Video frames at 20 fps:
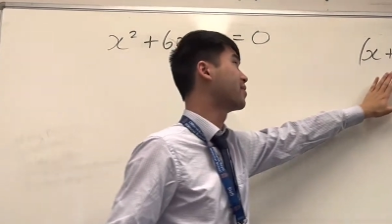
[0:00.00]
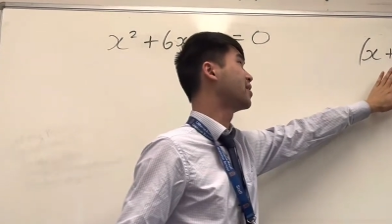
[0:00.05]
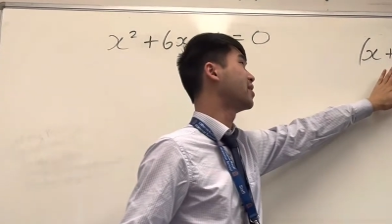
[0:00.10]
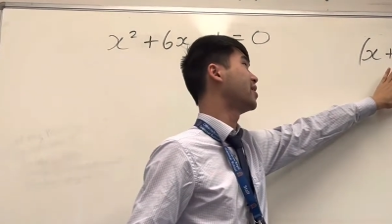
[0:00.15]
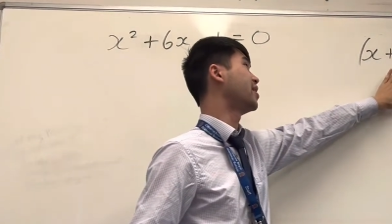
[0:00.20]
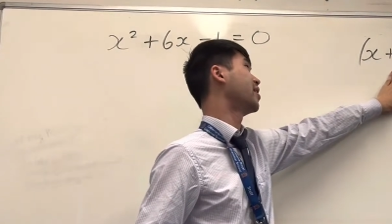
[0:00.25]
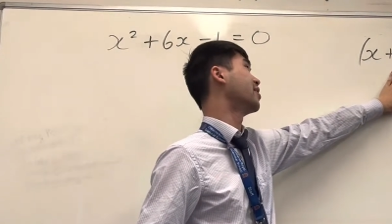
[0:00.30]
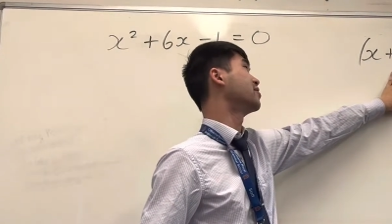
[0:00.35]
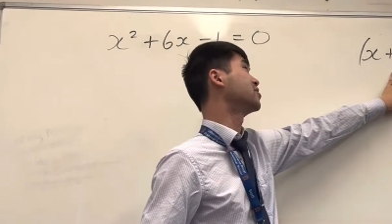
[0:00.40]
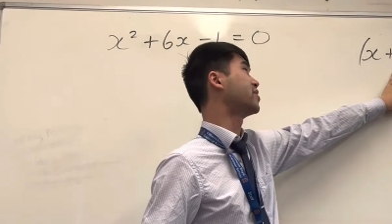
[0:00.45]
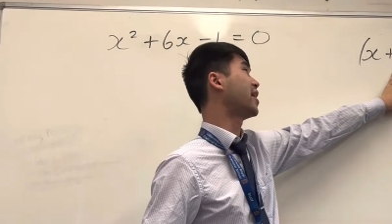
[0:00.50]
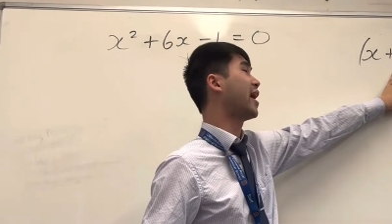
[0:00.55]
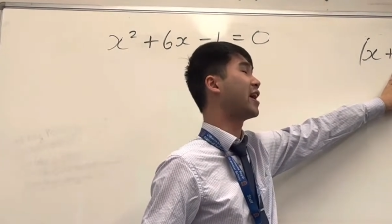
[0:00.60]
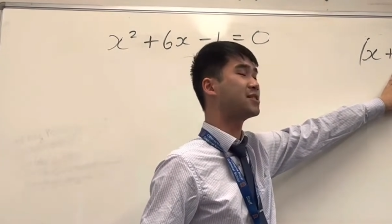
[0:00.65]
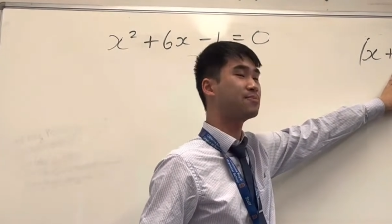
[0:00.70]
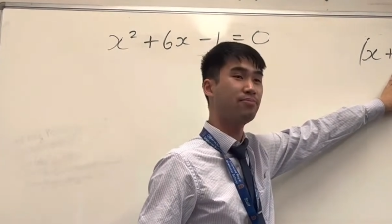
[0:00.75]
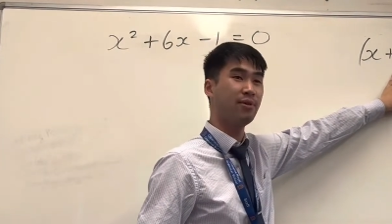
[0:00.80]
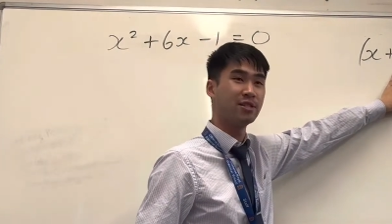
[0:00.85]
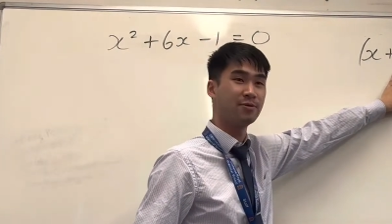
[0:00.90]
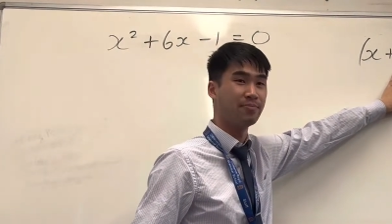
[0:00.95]
here. So x
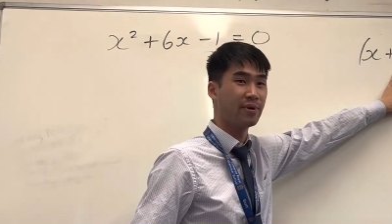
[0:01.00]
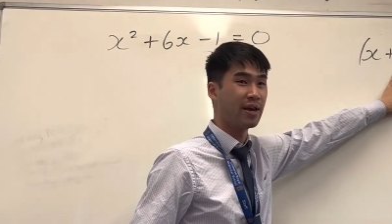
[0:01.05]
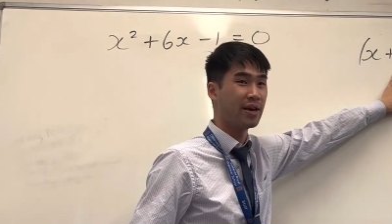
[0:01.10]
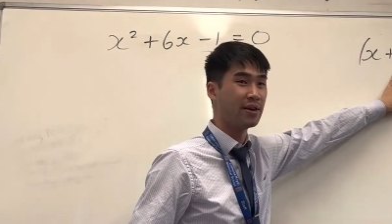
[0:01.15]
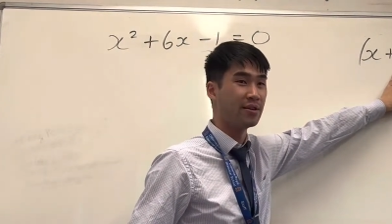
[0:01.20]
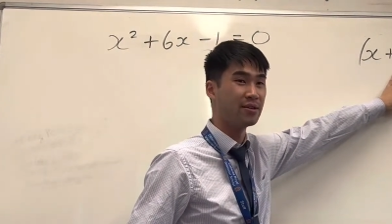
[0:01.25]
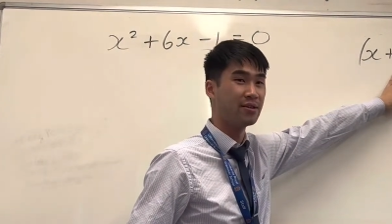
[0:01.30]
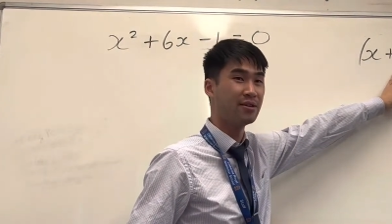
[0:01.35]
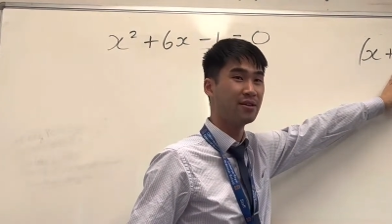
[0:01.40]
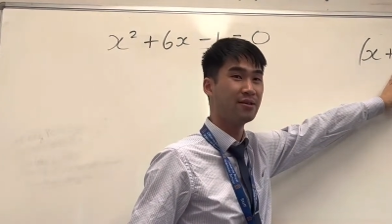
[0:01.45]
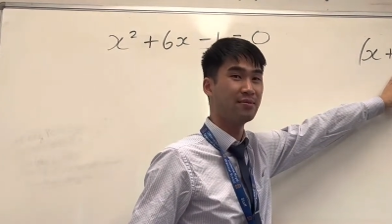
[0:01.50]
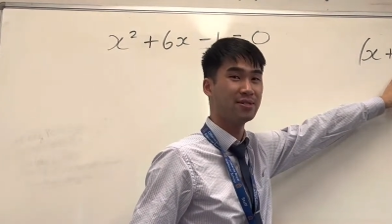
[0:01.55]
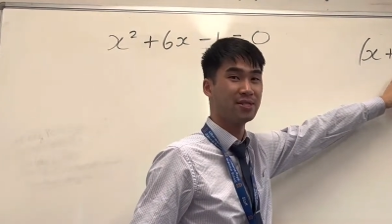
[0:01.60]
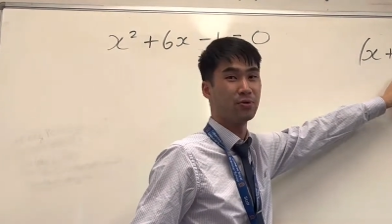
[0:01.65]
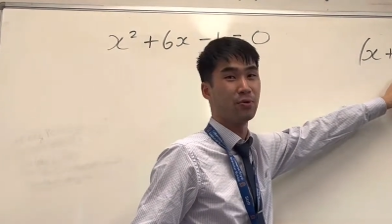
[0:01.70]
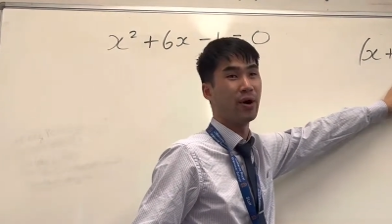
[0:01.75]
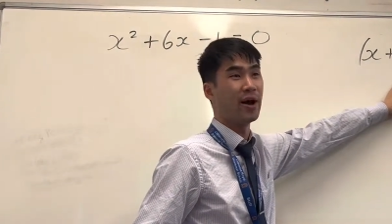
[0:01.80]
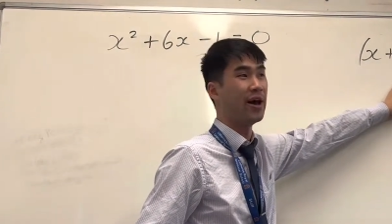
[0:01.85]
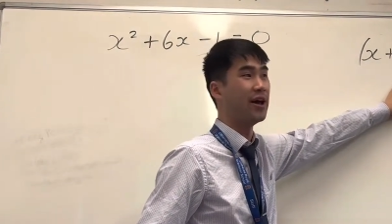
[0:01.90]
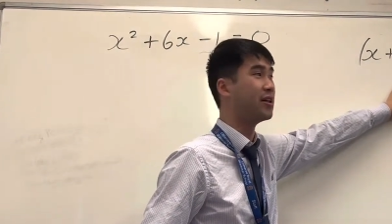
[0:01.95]
plus p
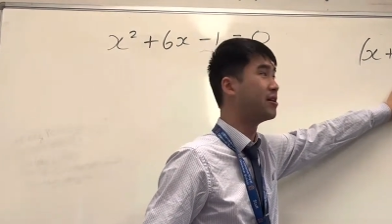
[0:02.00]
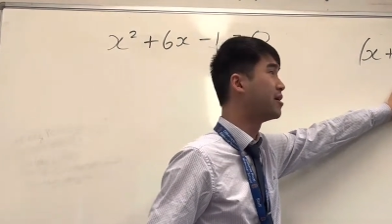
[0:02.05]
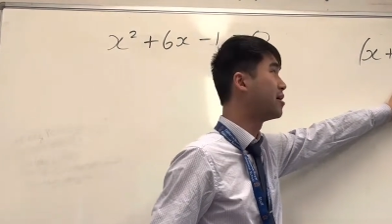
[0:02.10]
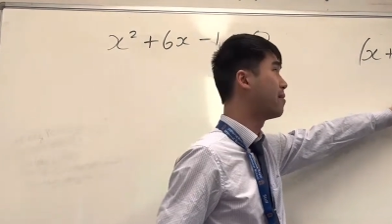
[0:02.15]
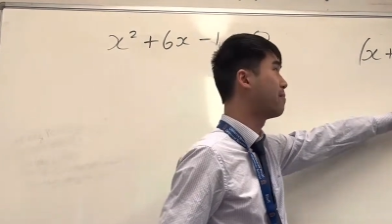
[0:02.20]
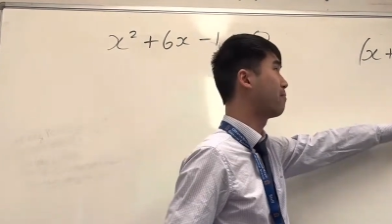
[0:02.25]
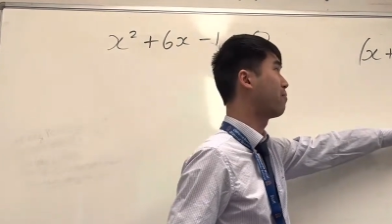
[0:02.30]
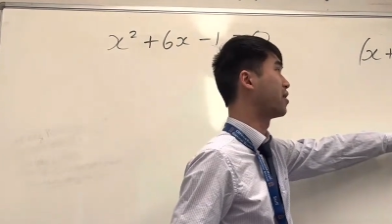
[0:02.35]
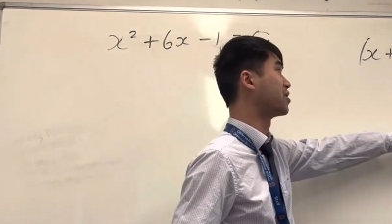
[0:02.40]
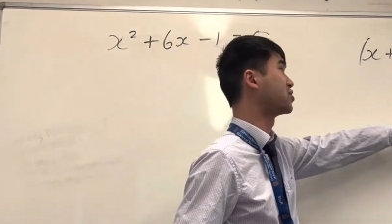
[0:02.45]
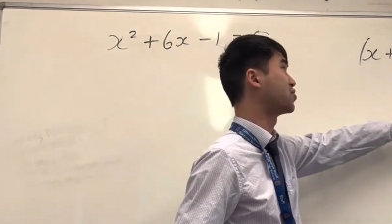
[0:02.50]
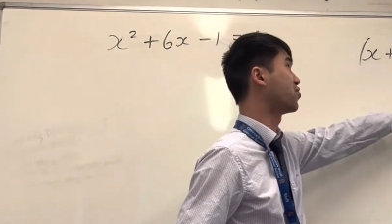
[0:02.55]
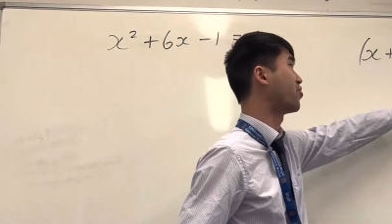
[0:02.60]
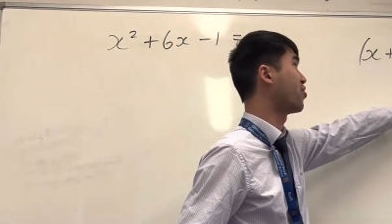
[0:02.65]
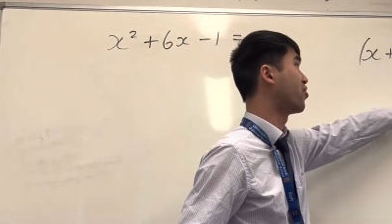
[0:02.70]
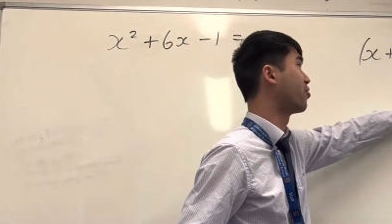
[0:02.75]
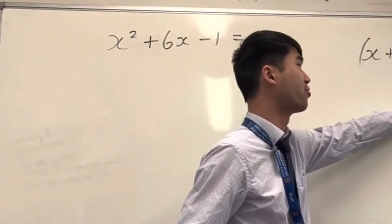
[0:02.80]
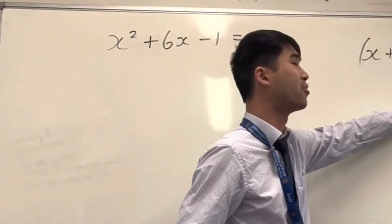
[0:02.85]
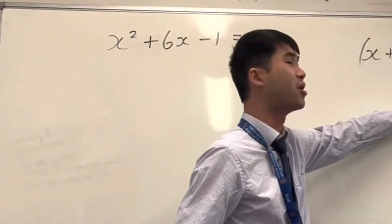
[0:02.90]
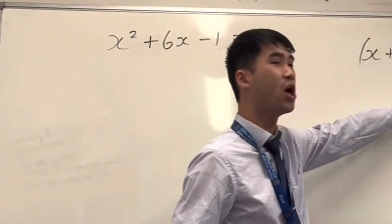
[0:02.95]
squared plus
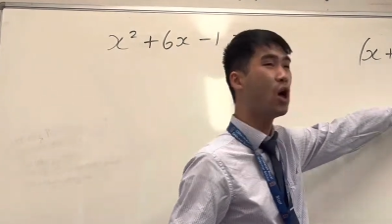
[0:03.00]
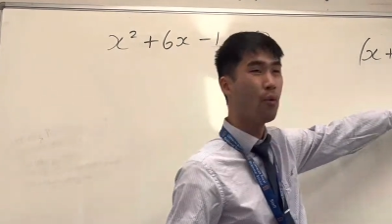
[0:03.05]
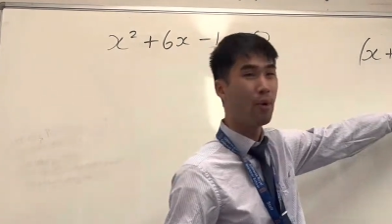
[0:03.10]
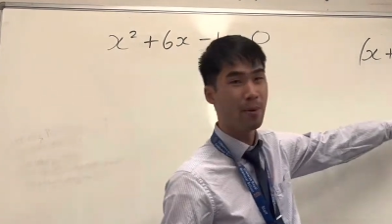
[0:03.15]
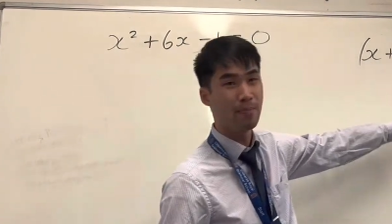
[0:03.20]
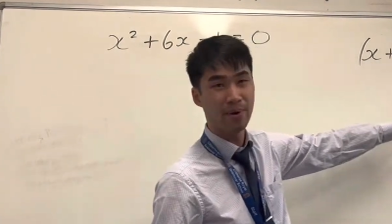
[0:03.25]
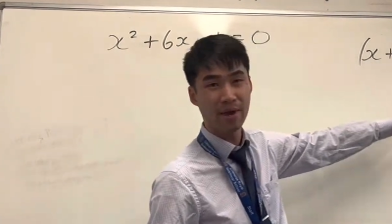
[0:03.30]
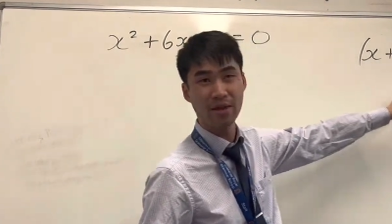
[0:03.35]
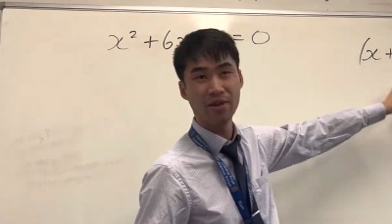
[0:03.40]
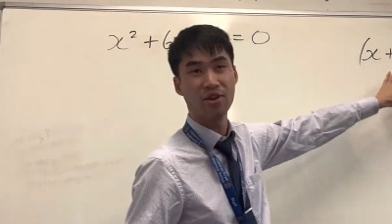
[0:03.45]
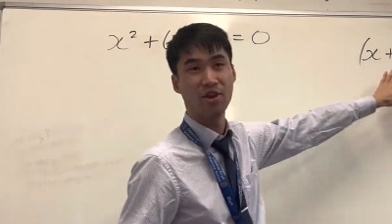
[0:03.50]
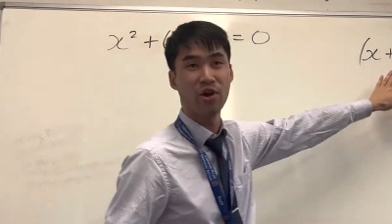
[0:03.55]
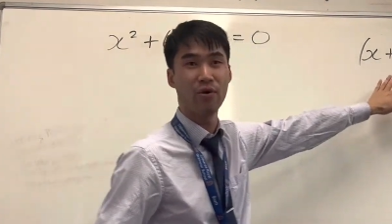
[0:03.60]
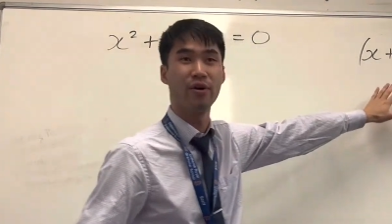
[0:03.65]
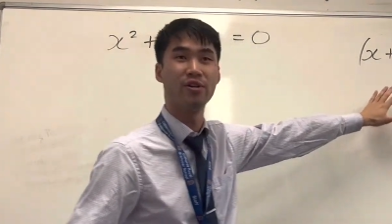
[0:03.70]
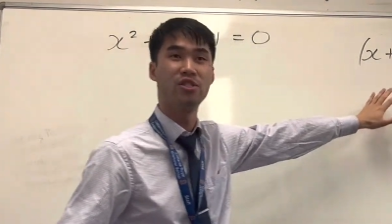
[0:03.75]
q. But p and q are